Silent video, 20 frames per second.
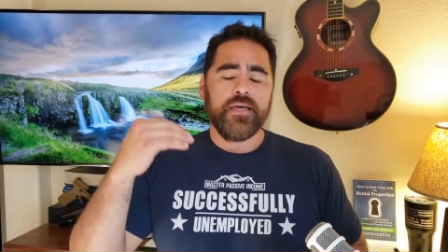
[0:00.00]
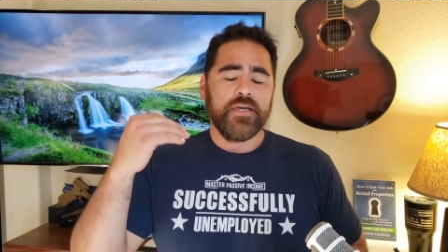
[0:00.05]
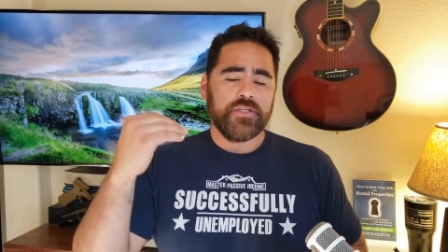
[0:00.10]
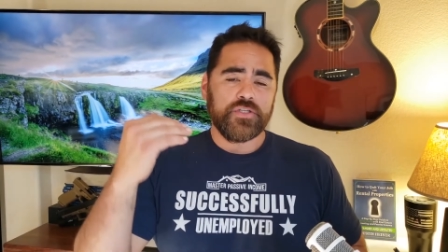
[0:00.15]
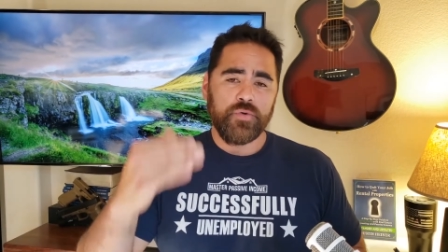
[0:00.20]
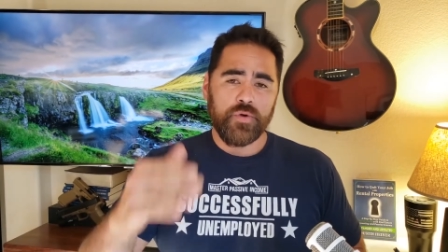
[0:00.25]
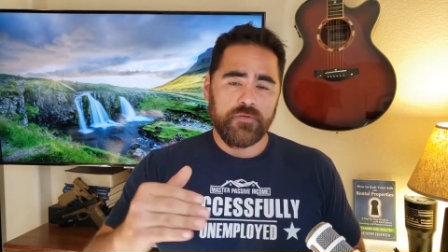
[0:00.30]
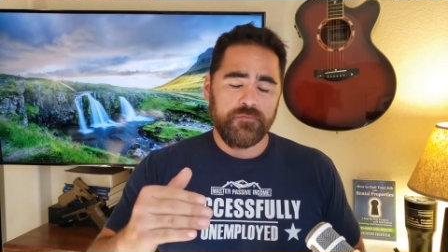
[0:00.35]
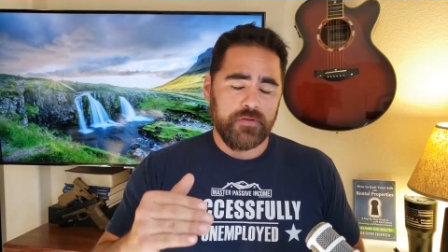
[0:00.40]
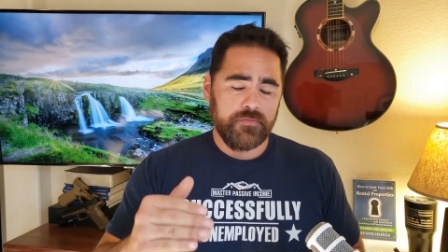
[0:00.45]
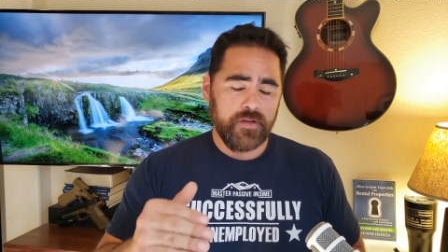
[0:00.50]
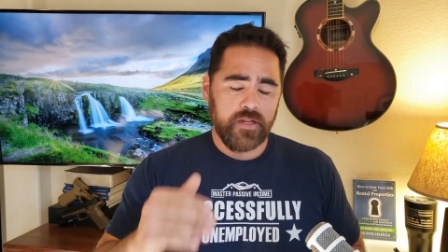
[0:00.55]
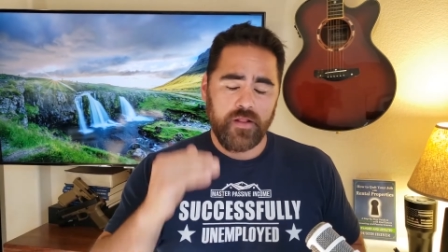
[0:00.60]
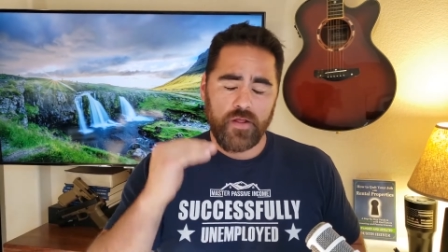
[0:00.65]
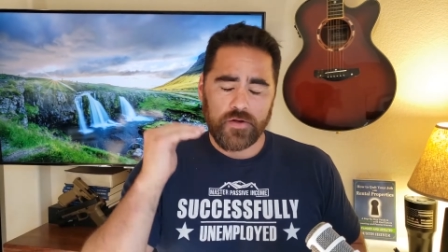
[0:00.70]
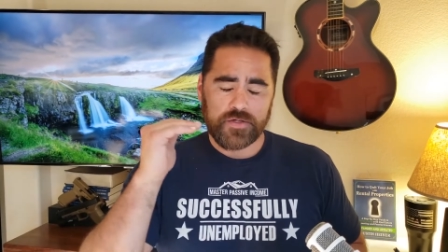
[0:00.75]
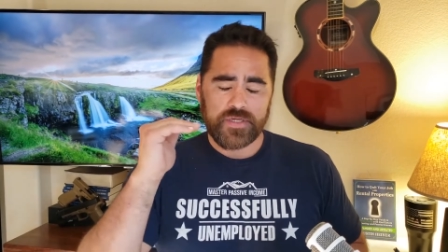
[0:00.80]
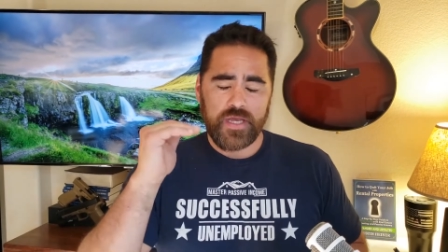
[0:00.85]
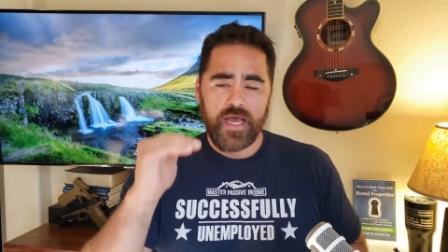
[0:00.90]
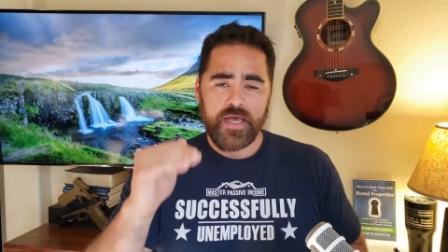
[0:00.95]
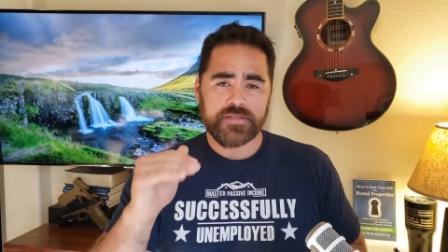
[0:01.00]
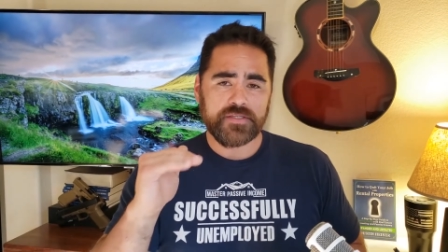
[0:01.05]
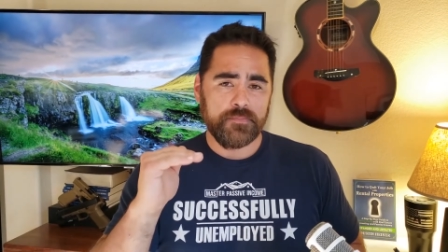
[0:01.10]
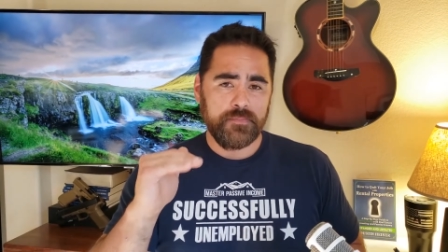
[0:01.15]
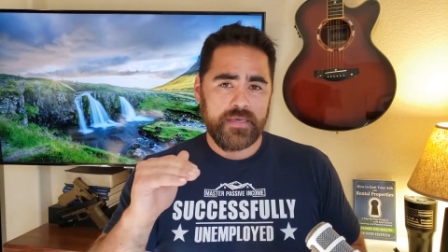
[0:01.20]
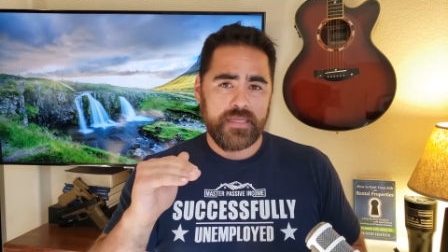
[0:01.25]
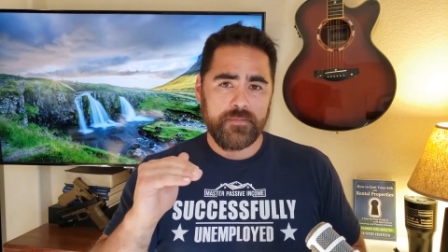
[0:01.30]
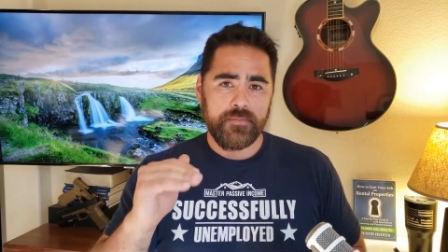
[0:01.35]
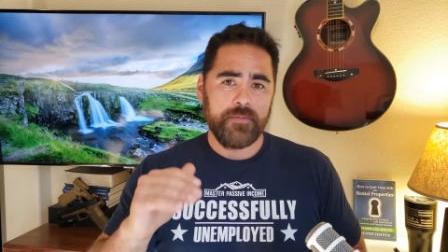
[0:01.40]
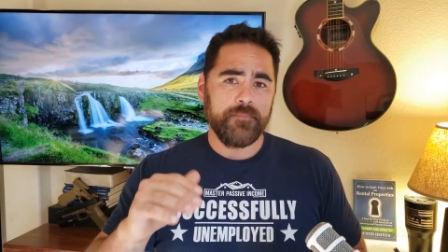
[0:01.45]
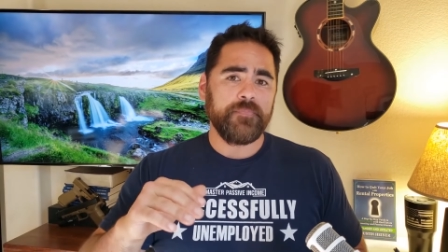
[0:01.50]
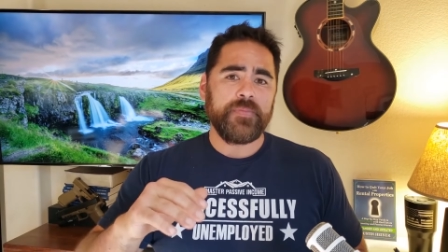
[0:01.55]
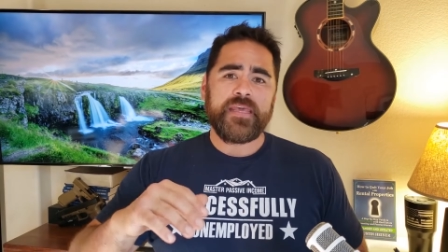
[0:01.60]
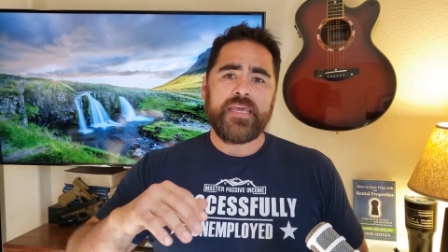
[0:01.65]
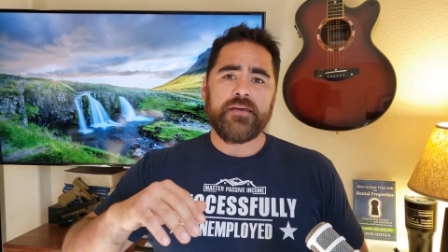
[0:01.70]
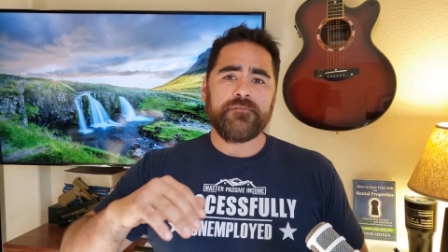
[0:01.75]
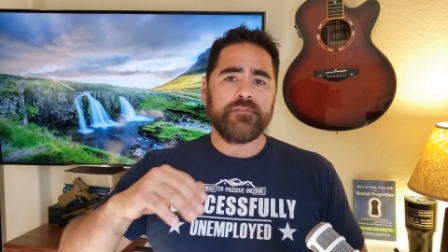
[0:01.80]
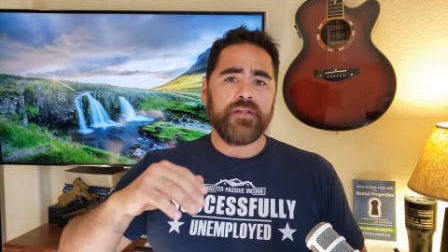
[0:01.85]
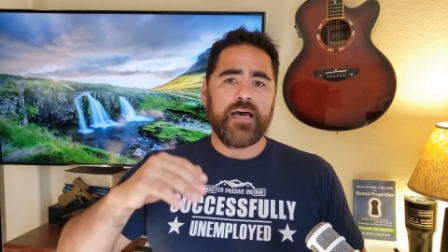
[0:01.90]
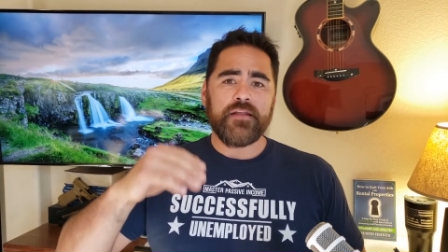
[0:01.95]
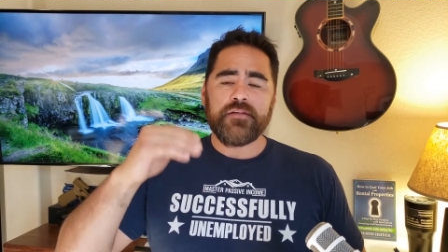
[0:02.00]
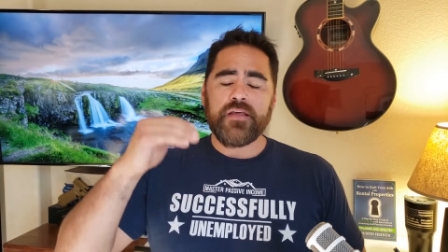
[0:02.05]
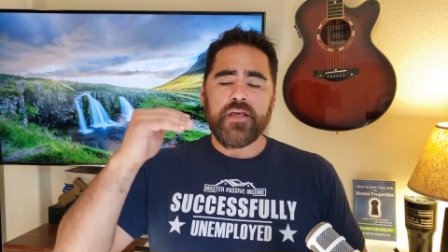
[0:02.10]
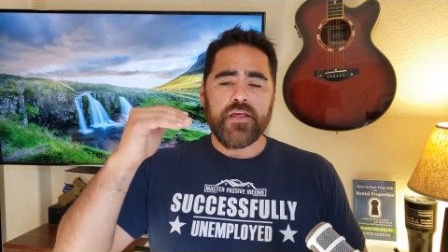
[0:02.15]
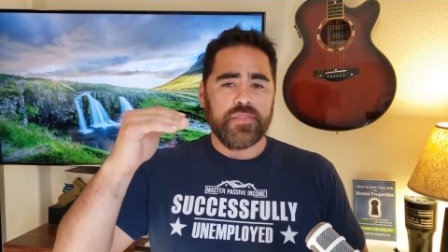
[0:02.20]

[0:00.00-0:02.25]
$250 as a minimum, if not